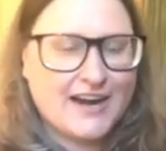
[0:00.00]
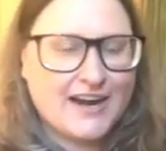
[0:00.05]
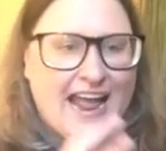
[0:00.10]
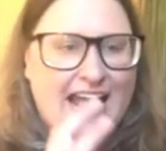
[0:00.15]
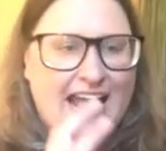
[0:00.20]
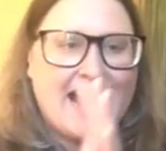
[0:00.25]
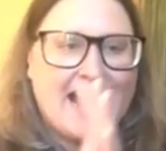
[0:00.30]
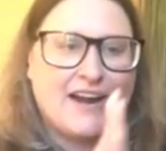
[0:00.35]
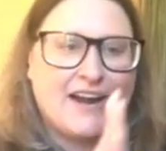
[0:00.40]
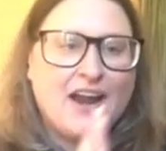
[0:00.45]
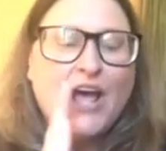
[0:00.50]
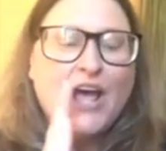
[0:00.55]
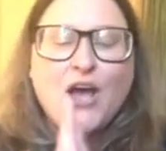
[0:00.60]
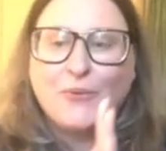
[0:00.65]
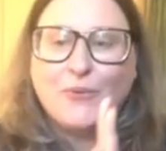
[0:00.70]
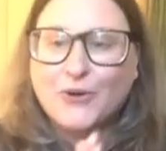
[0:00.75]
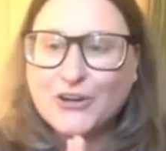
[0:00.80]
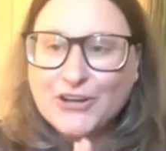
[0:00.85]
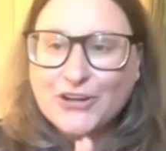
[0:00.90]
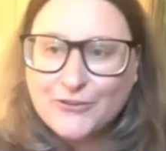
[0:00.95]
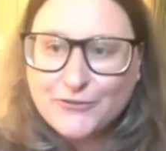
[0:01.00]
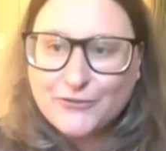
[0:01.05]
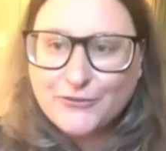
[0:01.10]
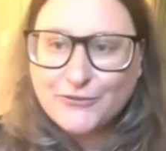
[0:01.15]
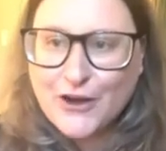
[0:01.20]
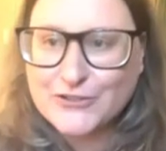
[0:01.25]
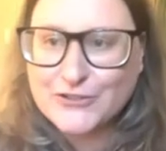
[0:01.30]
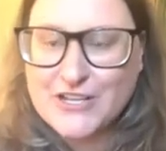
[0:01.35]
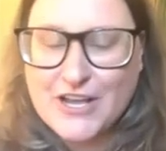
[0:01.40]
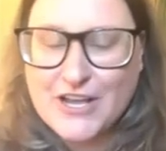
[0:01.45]
And we'll give
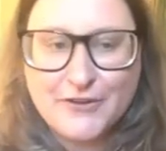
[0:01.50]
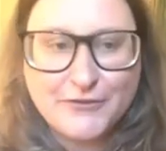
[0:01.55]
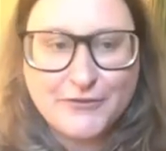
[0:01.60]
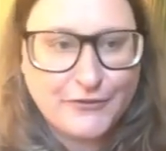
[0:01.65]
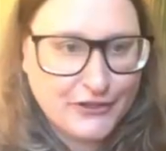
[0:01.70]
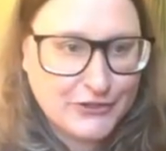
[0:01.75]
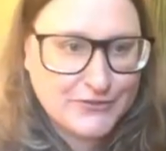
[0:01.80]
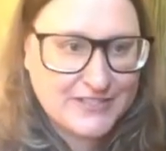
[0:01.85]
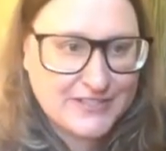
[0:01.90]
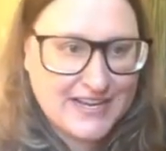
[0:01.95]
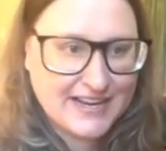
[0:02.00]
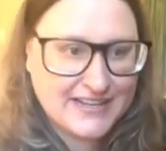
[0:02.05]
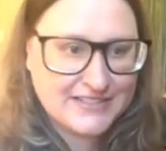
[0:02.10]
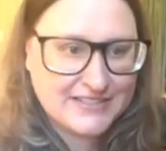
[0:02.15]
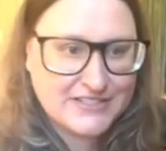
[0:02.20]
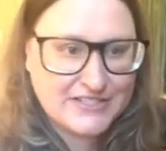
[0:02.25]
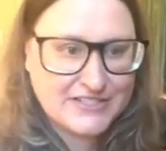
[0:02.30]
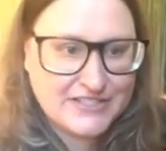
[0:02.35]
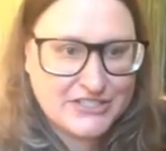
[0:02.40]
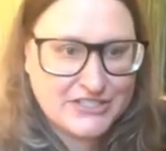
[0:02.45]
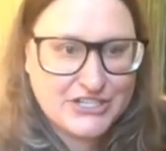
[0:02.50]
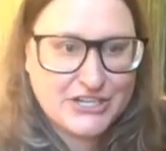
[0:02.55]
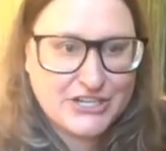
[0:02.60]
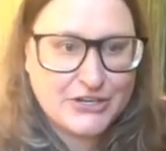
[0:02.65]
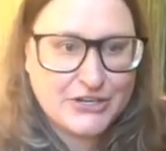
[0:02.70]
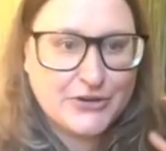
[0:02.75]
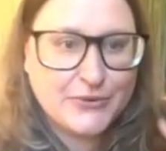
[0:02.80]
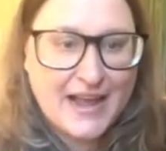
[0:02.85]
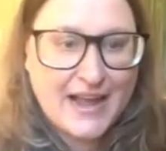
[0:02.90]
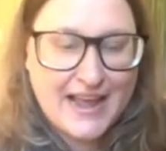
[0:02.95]
folks a few seconds
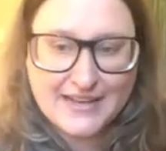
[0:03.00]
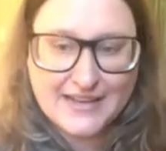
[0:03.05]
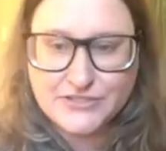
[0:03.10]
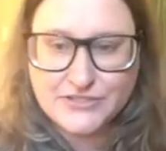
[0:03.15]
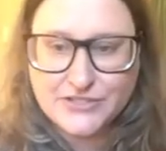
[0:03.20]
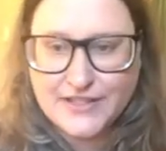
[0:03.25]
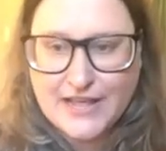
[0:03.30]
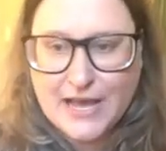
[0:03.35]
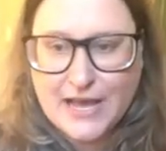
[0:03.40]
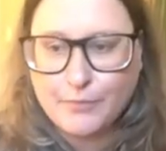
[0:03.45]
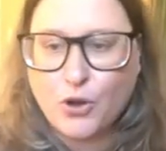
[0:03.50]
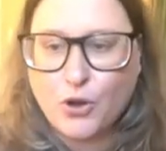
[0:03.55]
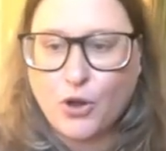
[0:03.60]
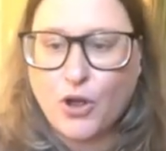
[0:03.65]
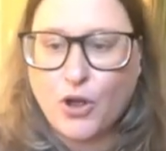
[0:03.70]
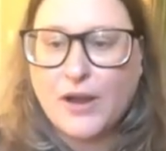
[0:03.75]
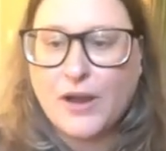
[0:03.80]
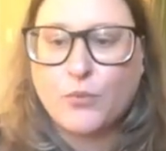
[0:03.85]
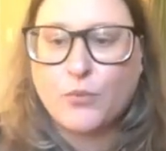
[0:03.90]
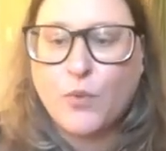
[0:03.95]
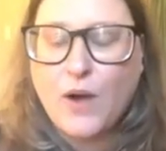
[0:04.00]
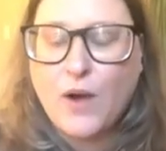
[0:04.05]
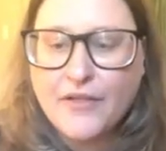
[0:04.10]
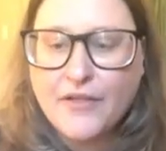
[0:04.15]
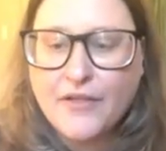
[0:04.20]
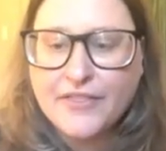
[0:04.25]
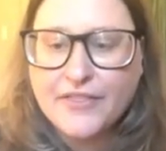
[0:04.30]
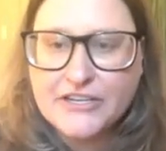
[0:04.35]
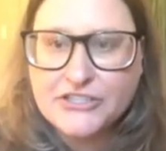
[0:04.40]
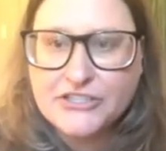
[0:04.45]
to answer that poll. And while
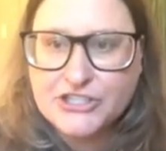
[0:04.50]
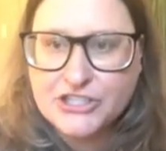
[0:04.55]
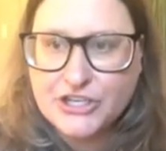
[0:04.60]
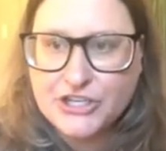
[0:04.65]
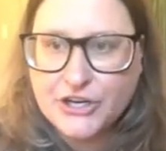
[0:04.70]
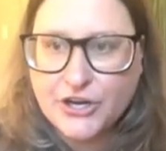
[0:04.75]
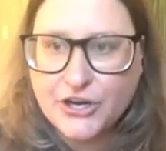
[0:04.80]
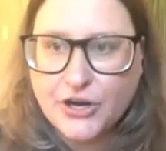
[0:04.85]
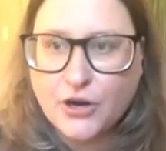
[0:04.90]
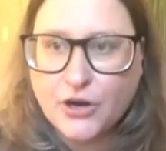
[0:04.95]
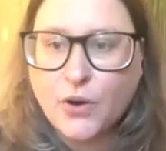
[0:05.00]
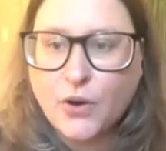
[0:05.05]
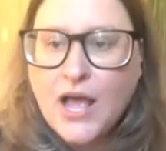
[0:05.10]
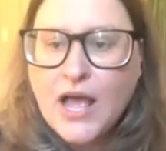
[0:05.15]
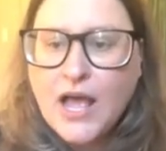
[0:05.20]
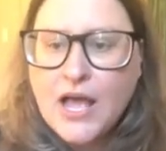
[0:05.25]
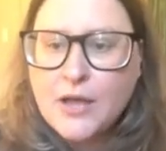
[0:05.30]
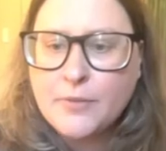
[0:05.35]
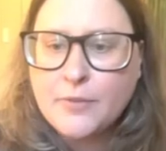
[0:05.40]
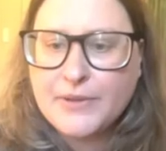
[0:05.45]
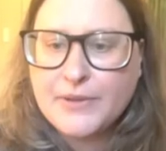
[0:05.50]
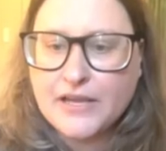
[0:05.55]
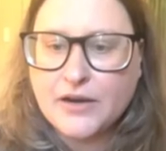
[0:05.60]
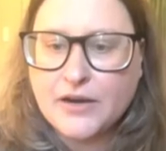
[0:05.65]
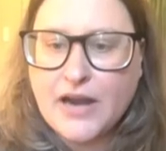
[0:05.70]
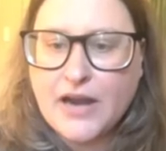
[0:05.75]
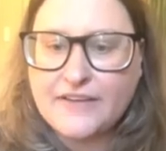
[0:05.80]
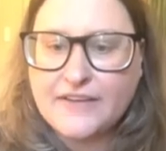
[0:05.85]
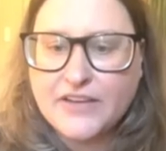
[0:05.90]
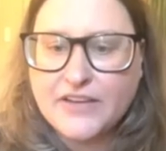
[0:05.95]
they do, Pete,
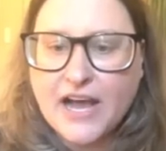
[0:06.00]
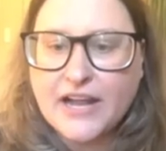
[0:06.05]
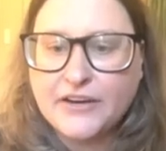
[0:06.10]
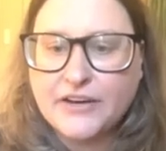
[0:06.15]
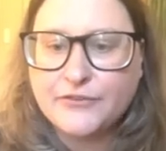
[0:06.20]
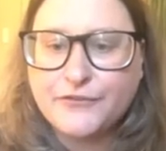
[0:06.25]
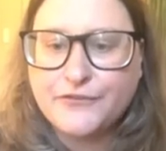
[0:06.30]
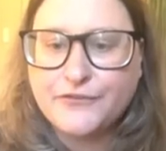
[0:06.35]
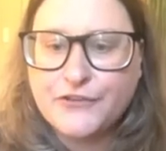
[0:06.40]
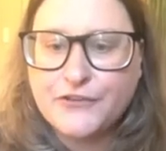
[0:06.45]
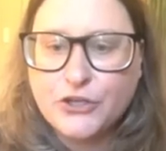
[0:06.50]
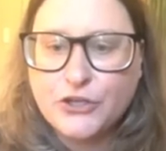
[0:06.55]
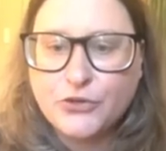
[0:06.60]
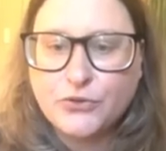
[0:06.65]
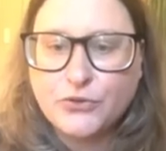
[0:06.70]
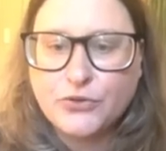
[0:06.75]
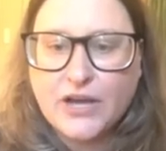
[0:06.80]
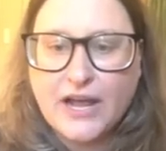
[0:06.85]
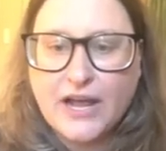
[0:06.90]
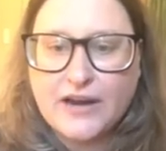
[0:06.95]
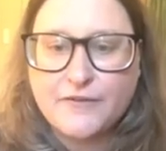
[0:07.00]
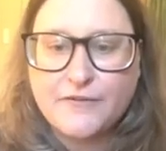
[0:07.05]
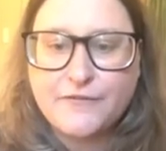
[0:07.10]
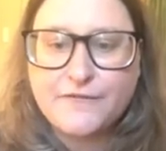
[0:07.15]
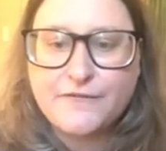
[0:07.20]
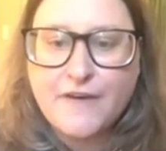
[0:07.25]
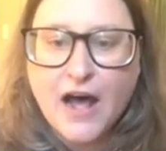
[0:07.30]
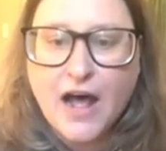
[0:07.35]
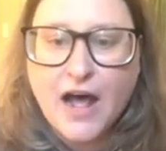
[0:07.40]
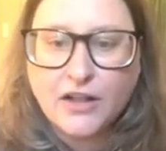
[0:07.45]
I've got a few kind of
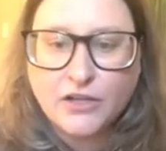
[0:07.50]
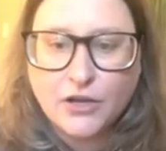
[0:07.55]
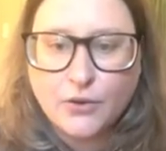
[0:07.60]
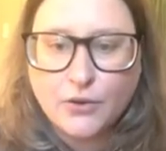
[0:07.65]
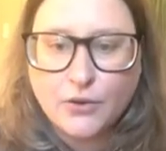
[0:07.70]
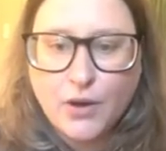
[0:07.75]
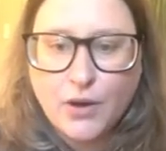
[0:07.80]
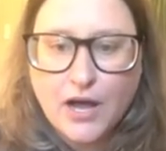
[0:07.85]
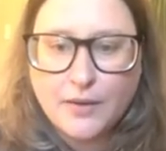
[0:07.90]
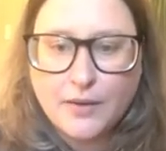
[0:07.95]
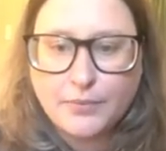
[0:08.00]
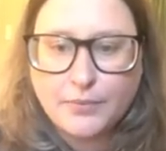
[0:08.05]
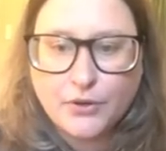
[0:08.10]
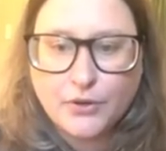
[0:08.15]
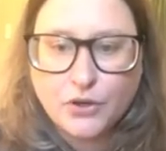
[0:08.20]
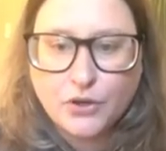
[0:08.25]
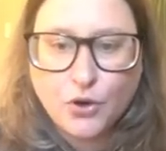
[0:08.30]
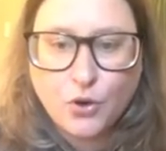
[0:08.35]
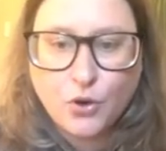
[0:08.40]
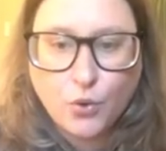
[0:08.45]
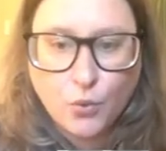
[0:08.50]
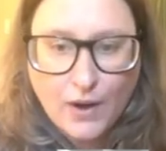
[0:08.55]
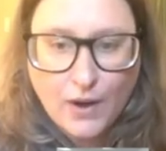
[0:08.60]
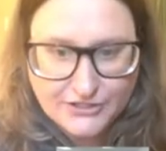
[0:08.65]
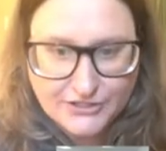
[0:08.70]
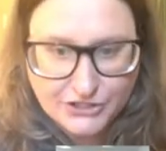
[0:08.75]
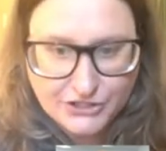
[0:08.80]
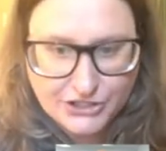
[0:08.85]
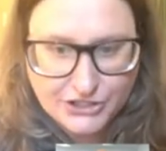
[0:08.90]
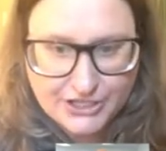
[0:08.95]
follow-up
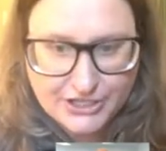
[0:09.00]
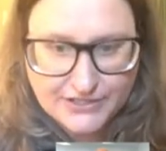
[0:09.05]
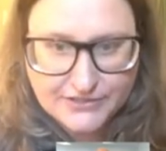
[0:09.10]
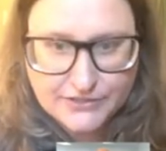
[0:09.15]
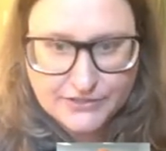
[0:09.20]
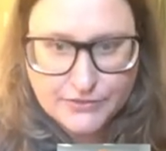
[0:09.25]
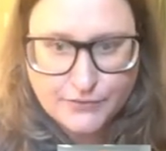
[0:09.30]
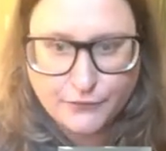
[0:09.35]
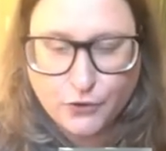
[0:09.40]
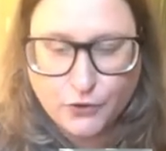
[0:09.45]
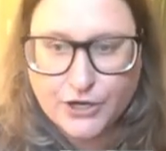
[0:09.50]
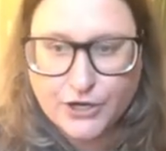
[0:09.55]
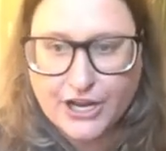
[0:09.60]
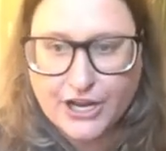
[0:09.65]
questions for you.